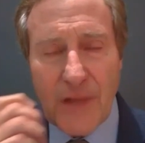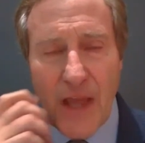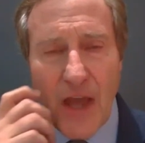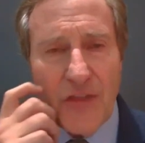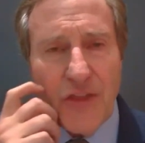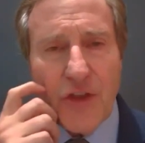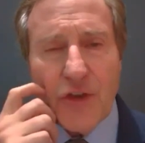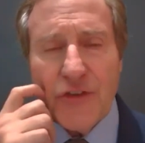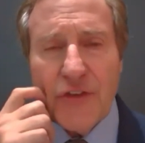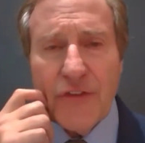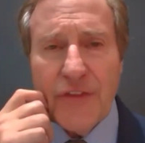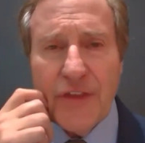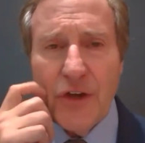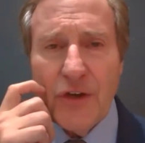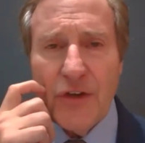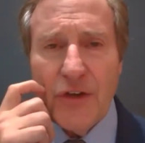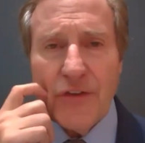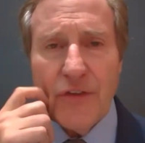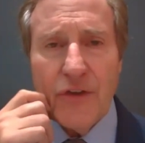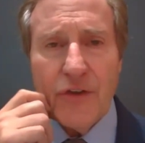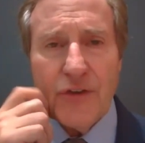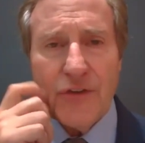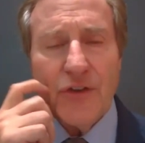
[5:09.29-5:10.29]
There's, there,
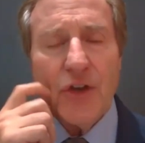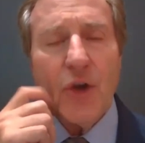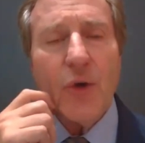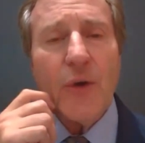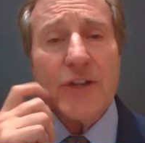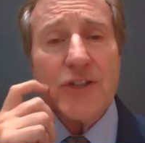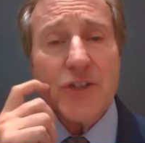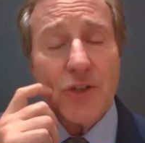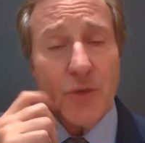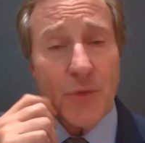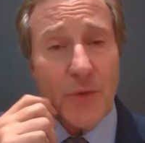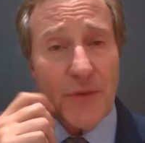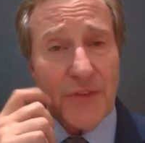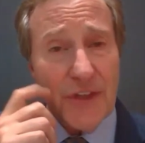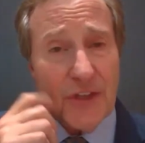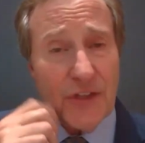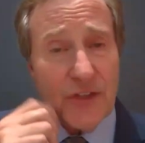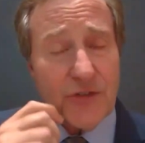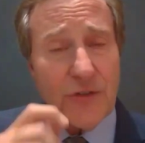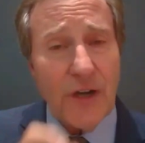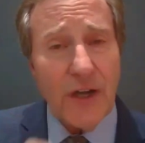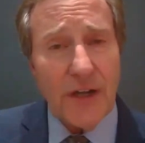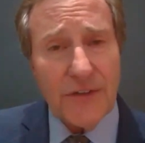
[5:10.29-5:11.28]
there's no issues with these
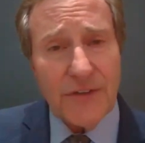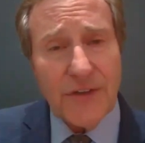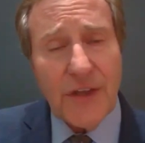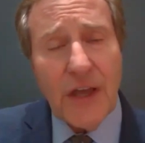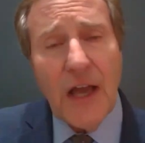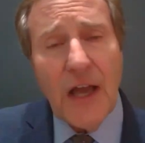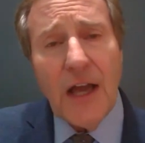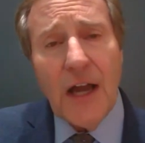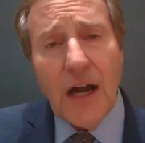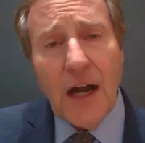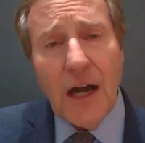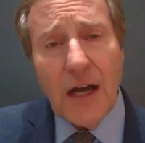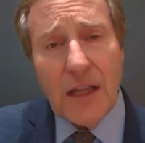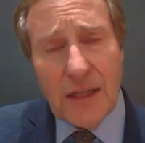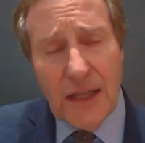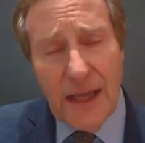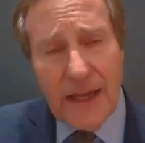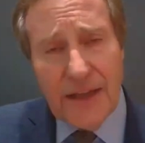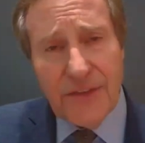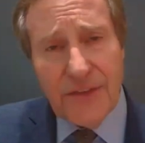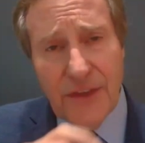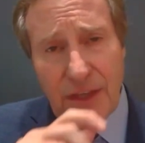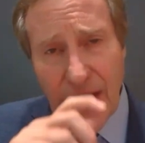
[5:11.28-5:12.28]
drugs. Uh,
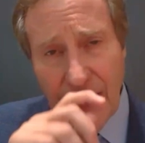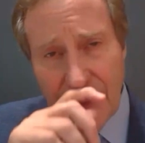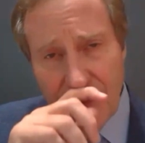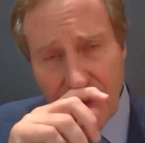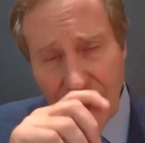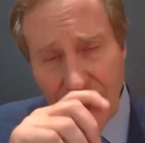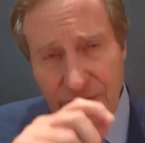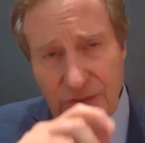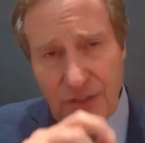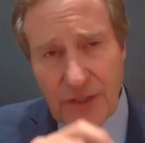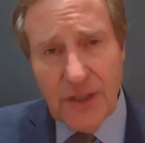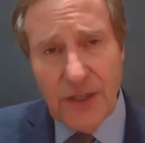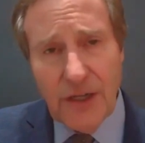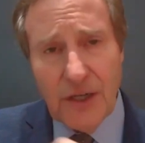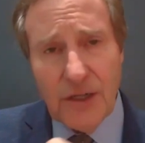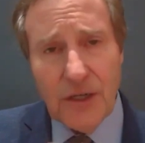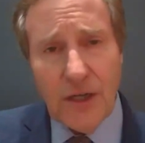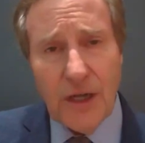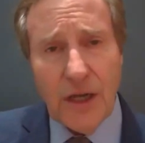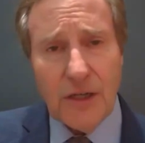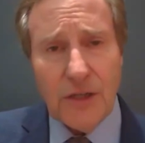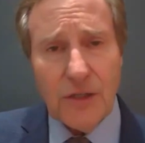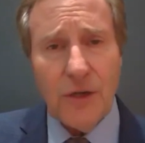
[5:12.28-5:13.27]
like the
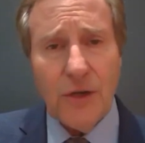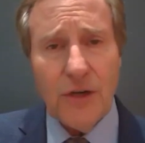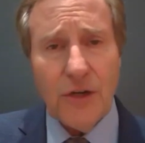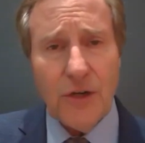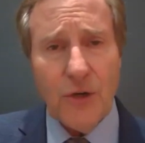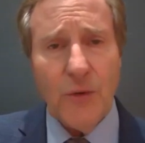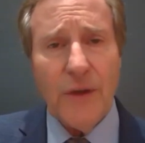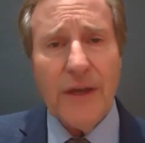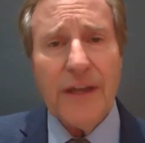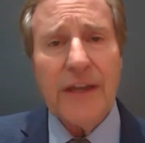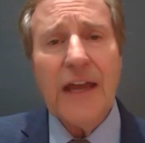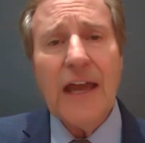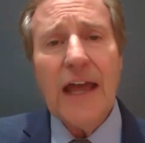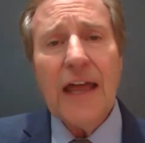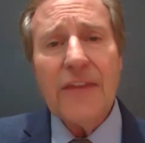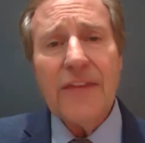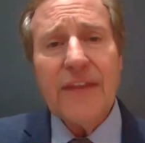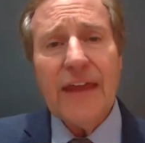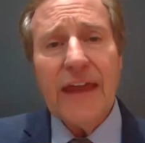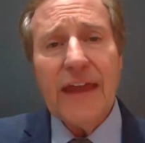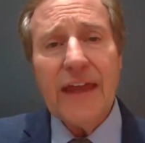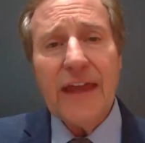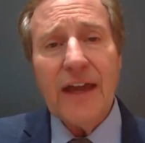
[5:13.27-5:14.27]
hydroxychloroquine,
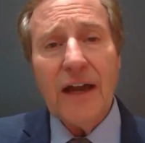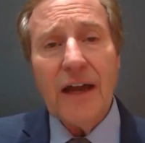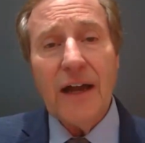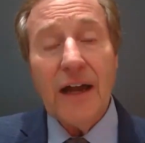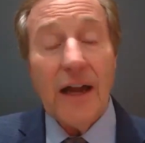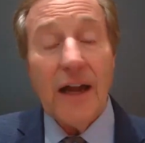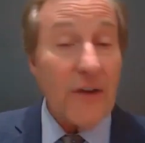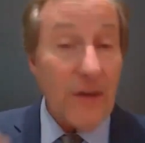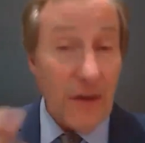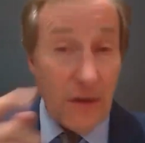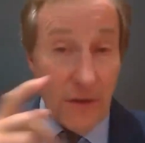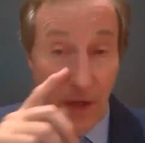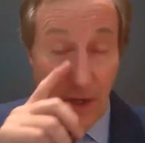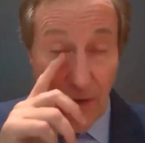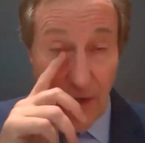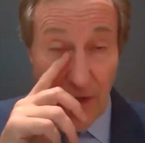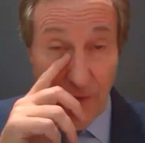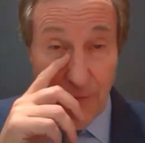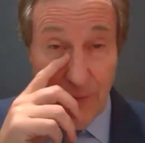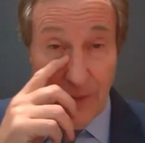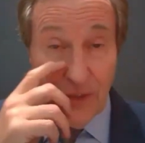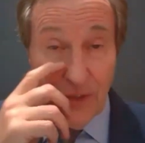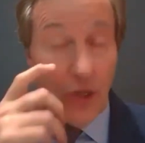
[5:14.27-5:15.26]
they uh, are, are,
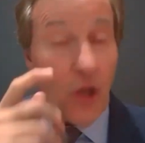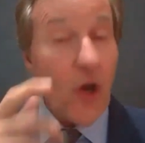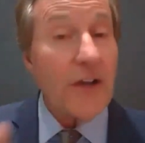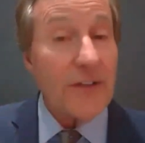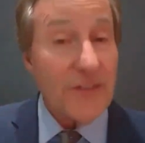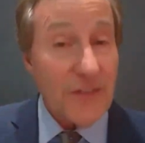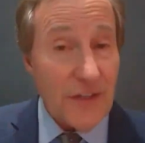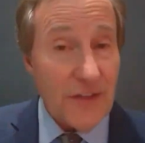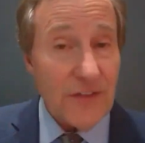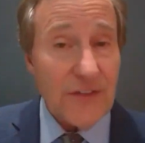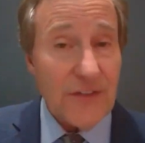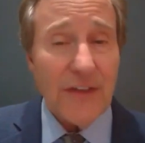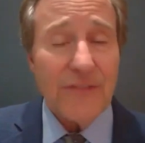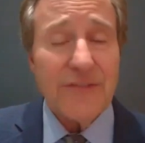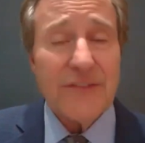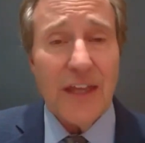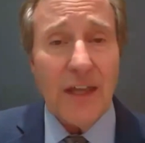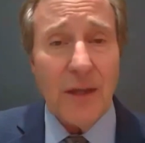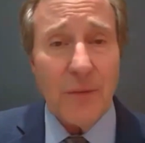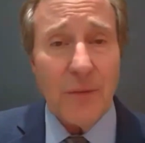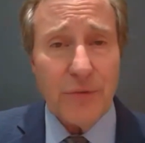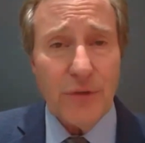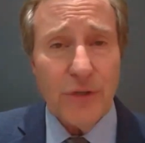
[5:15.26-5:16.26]
have been long since F
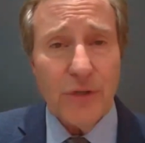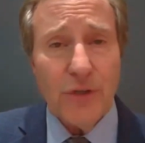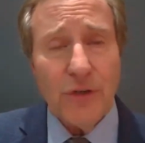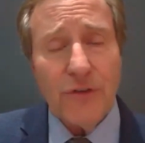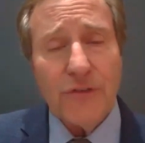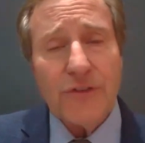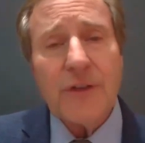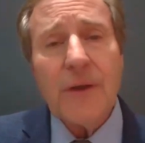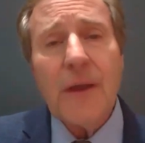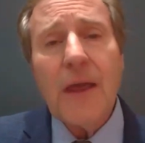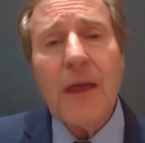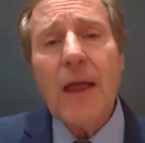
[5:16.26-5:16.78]
D A approved.